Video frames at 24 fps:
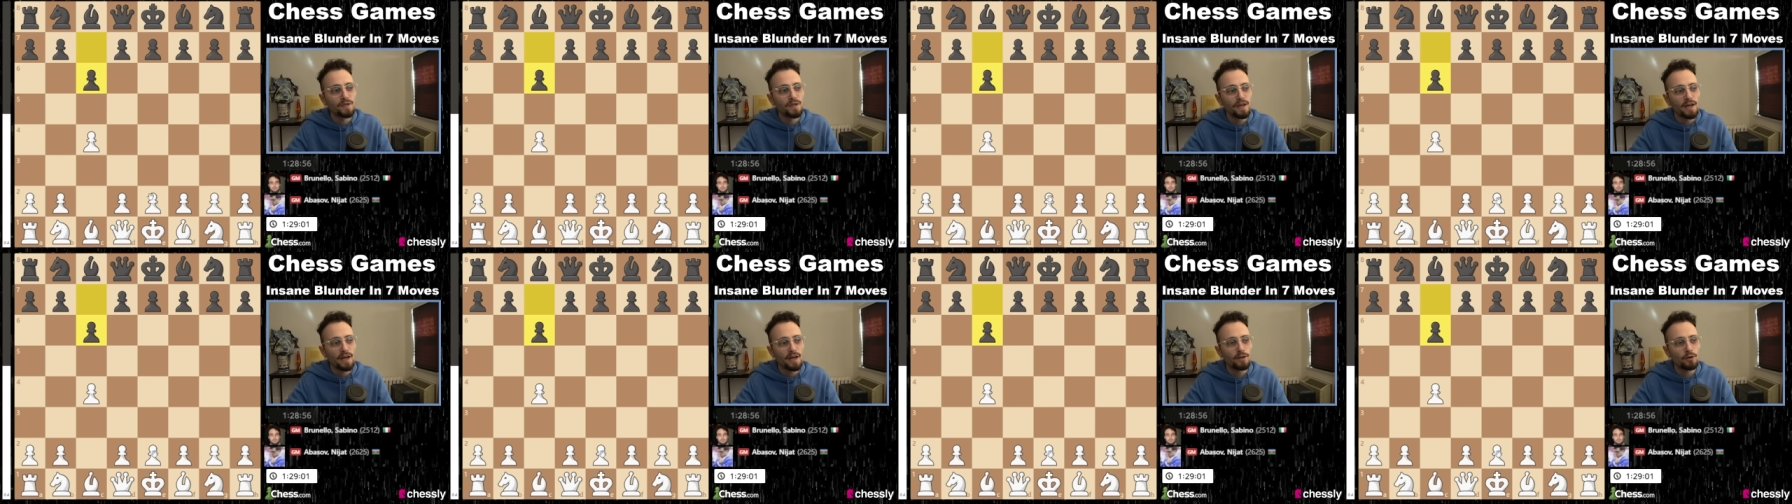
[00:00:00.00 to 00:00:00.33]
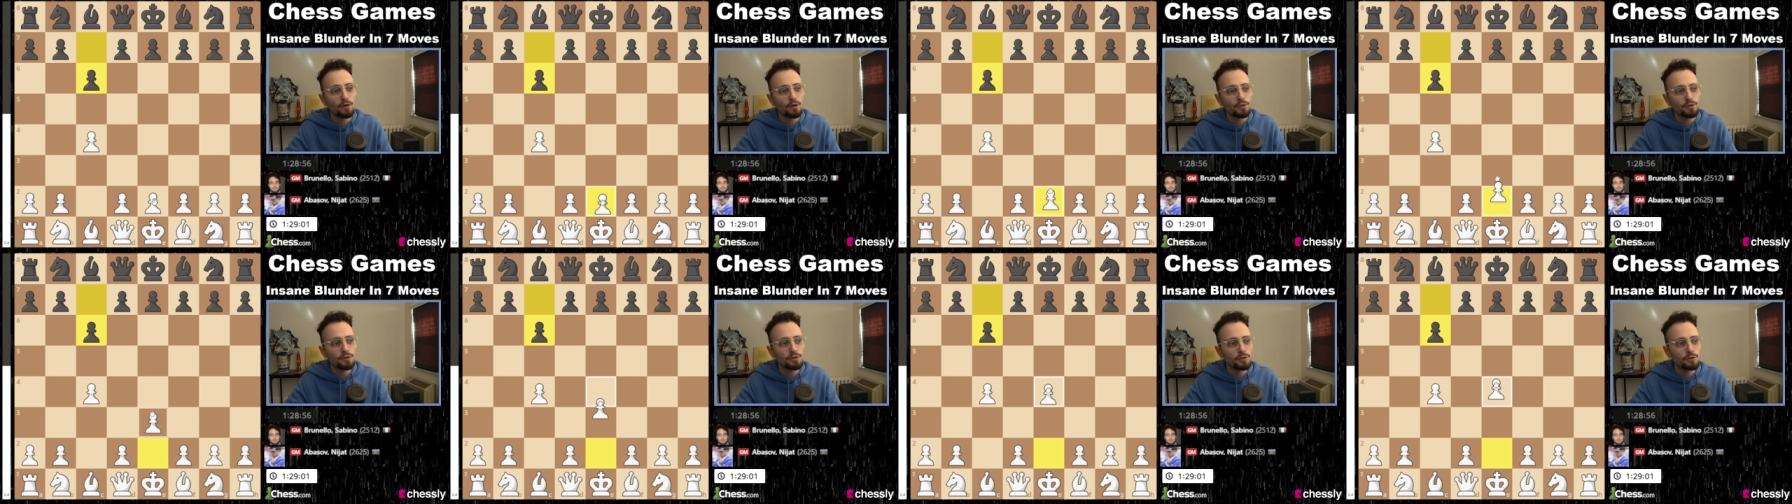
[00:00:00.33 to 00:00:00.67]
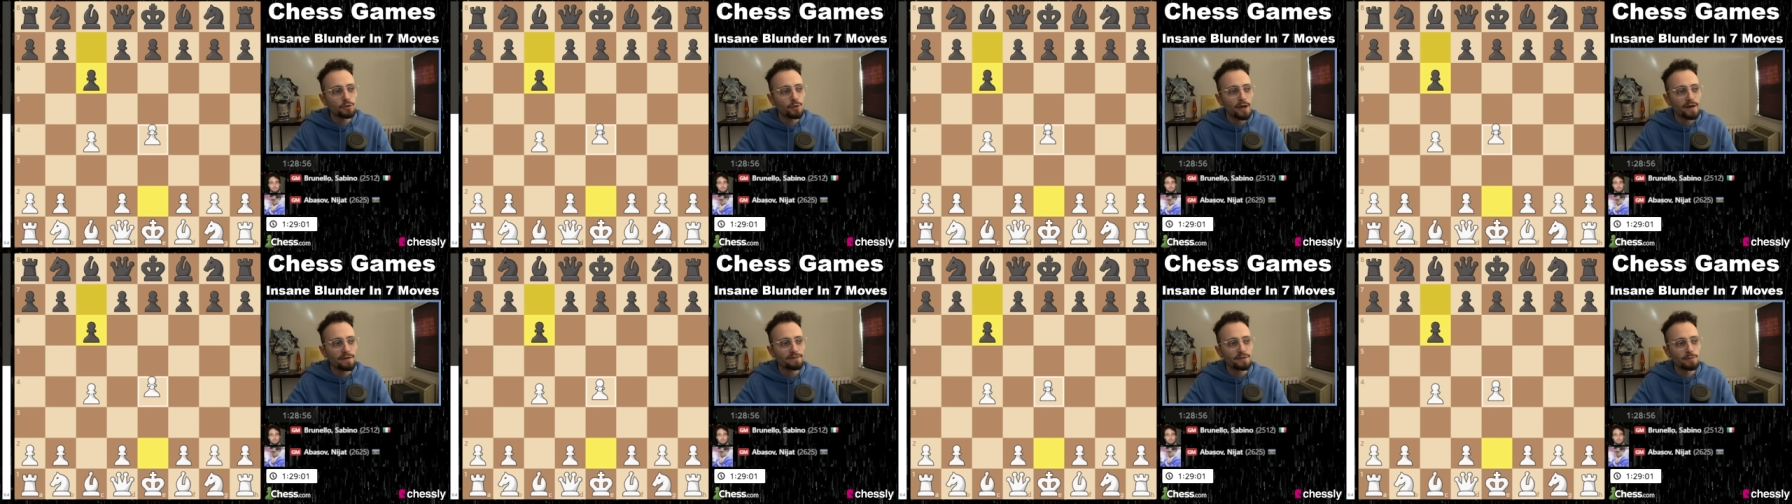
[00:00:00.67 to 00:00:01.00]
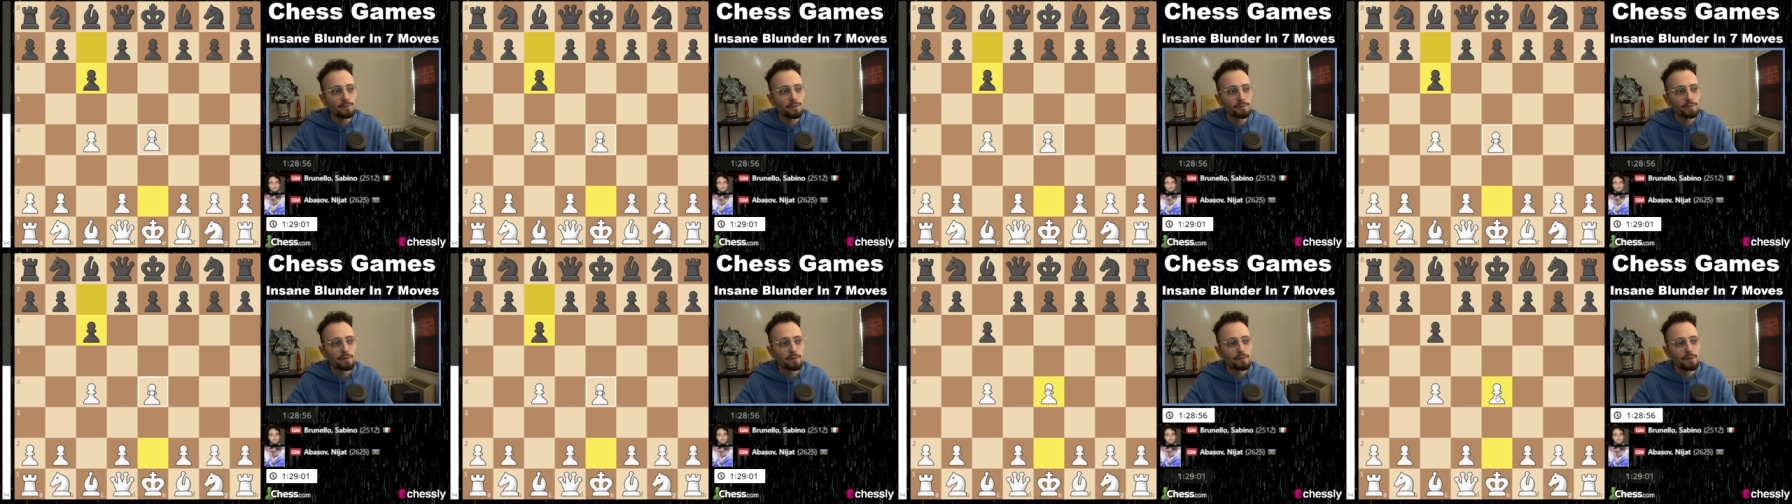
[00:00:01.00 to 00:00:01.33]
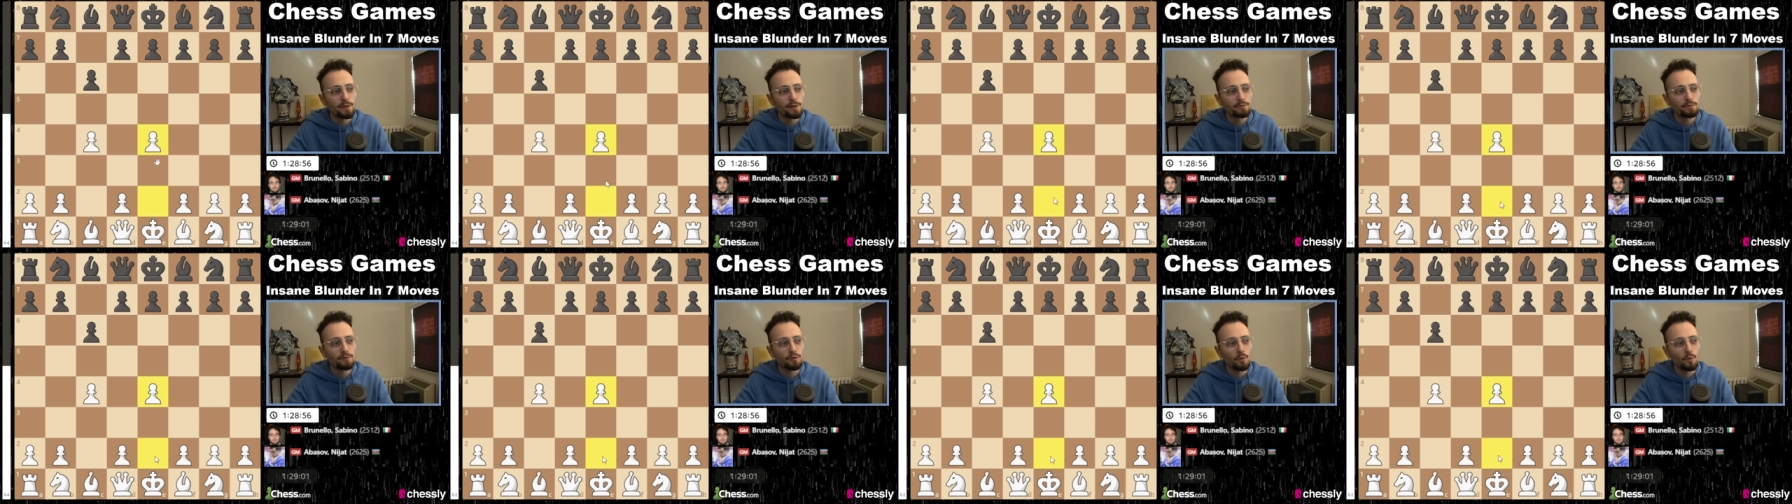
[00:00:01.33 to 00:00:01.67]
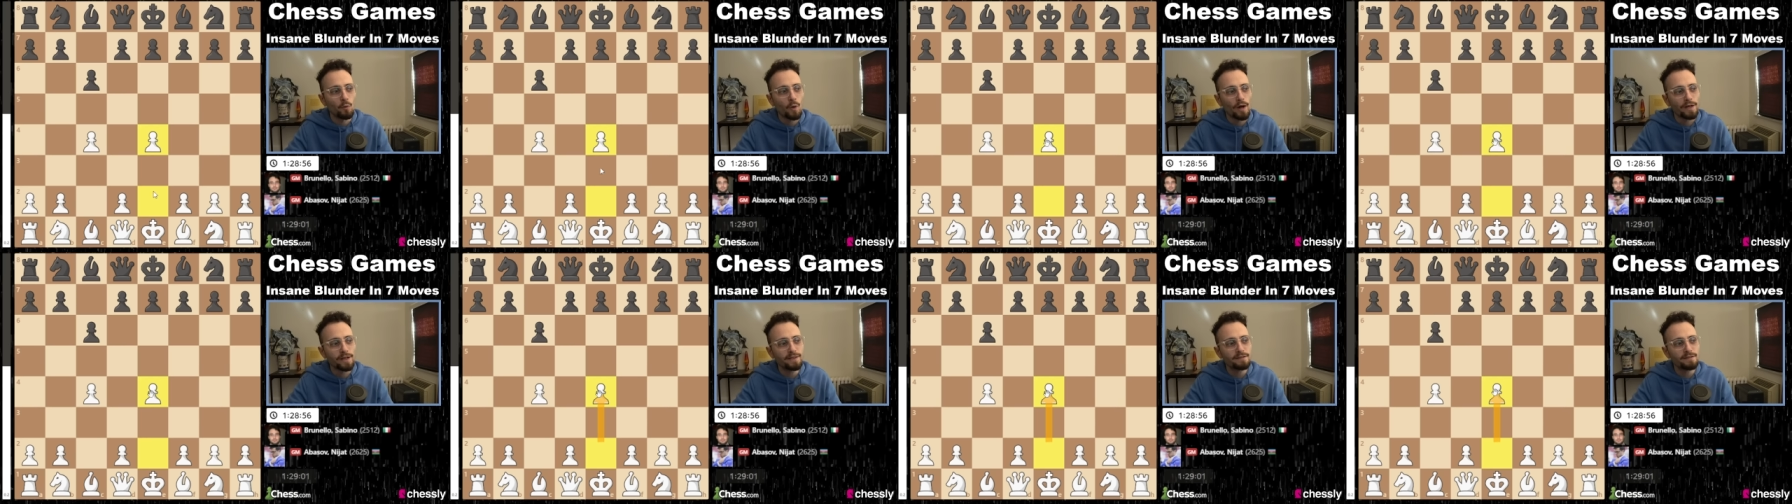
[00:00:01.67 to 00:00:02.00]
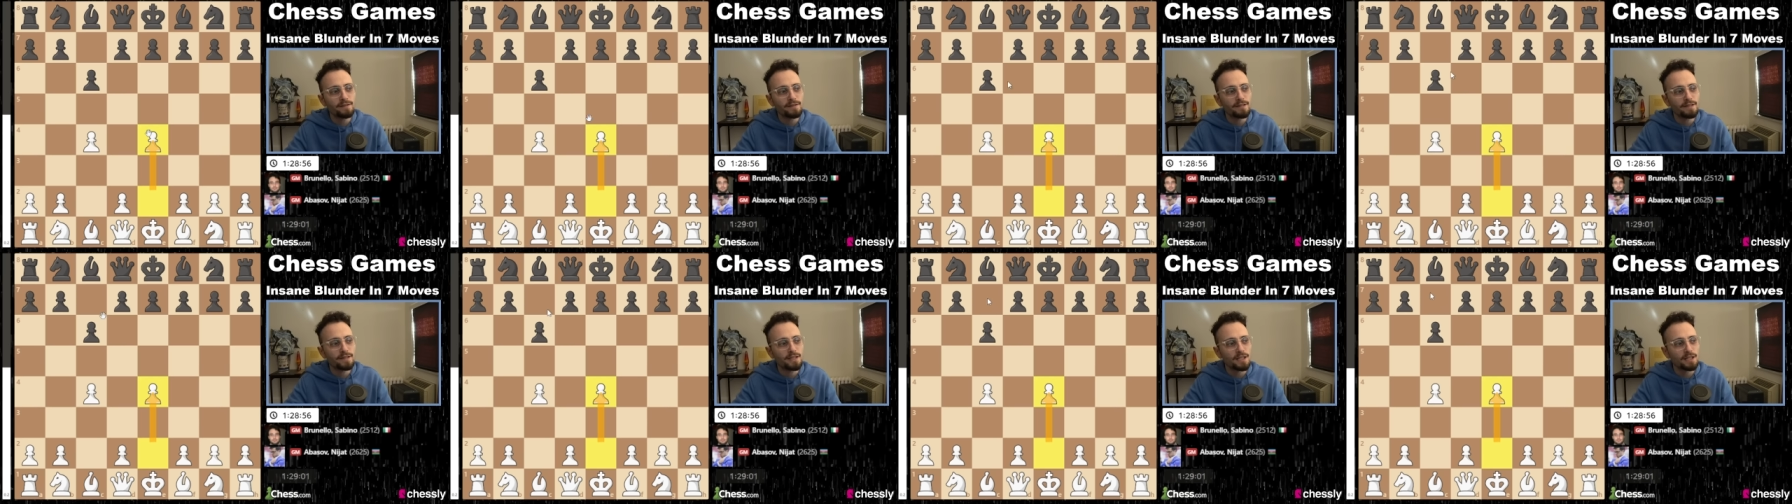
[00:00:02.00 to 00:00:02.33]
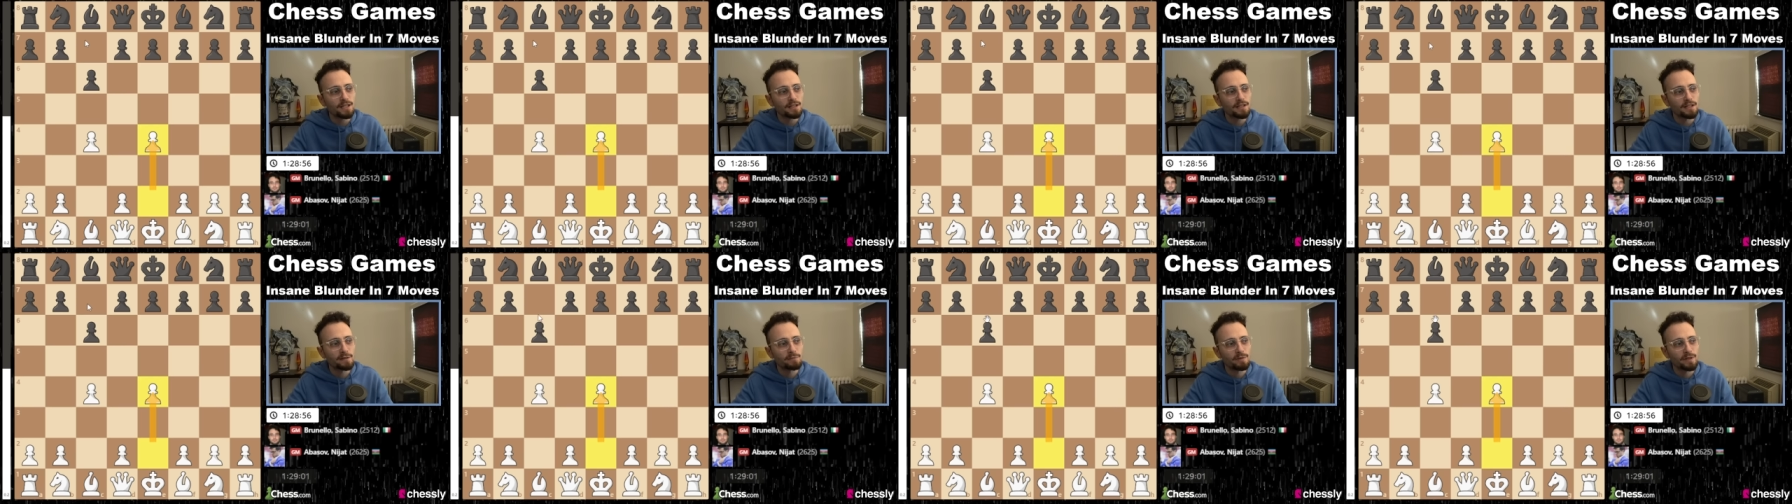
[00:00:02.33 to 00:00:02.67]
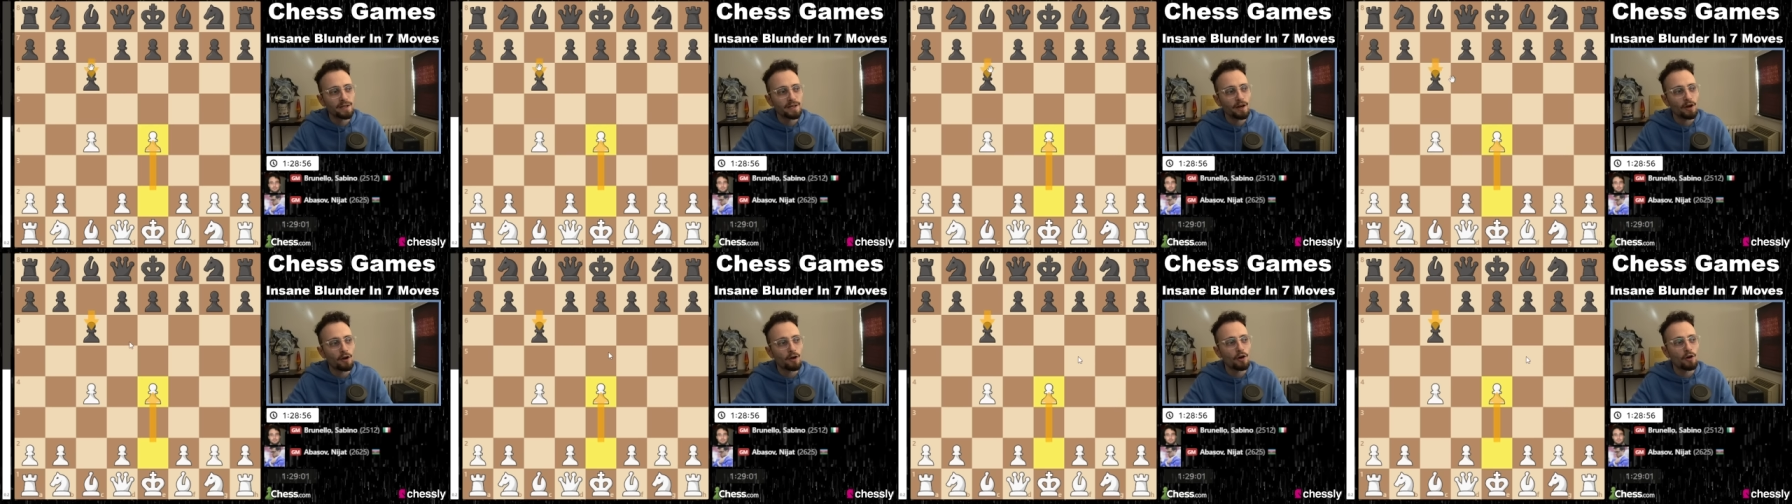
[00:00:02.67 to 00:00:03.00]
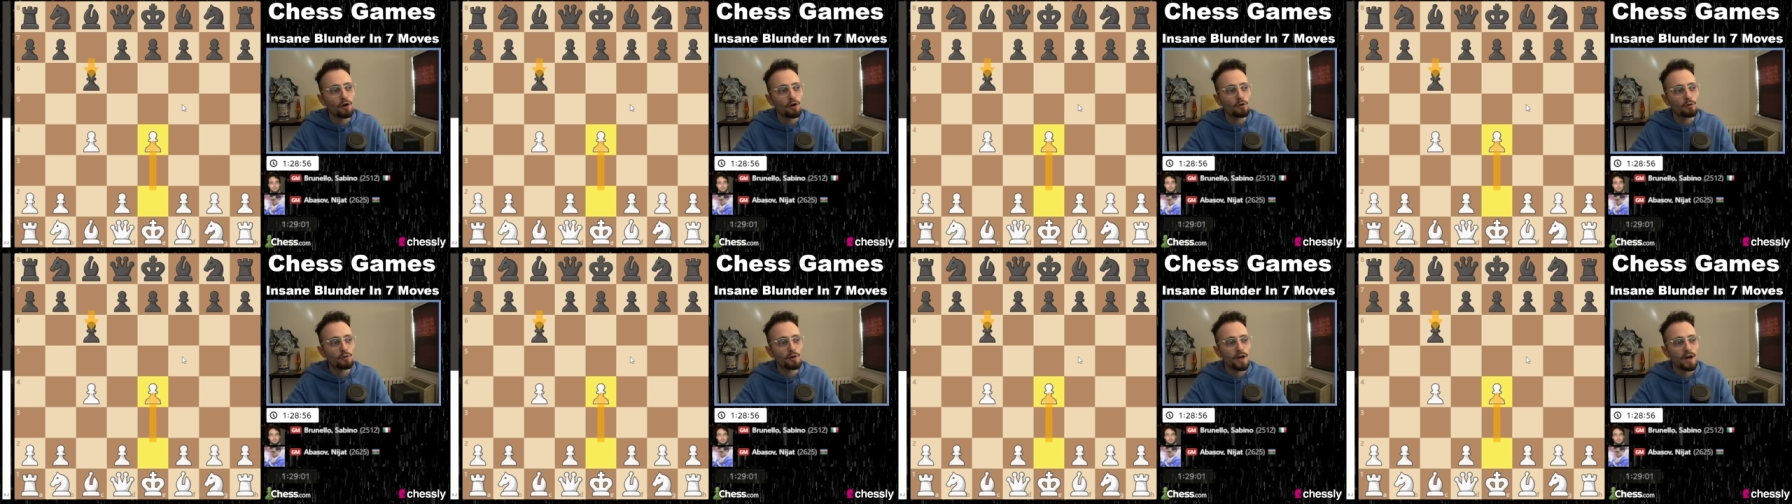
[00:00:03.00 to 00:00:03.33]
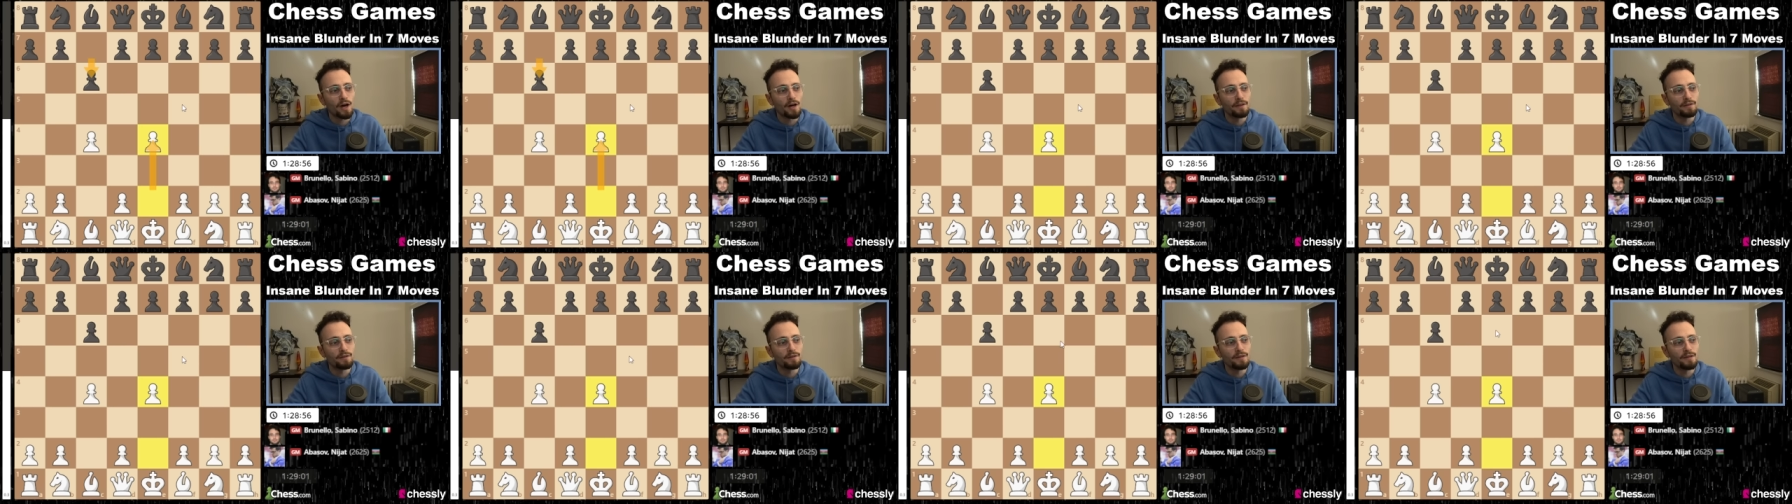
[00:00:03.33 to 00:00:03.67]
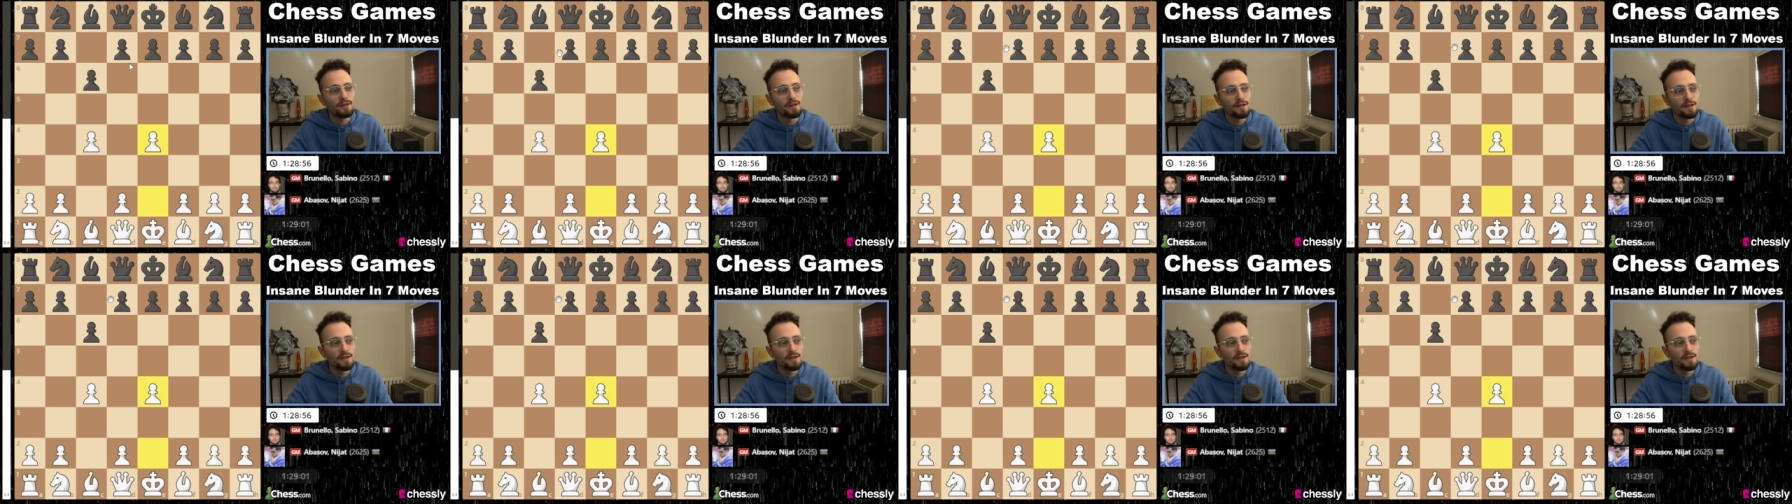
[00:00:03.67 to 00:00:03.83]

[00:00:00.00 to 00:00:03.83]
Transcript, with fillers: And also you have to be prepared for white to suddenly play a Caro-Kann.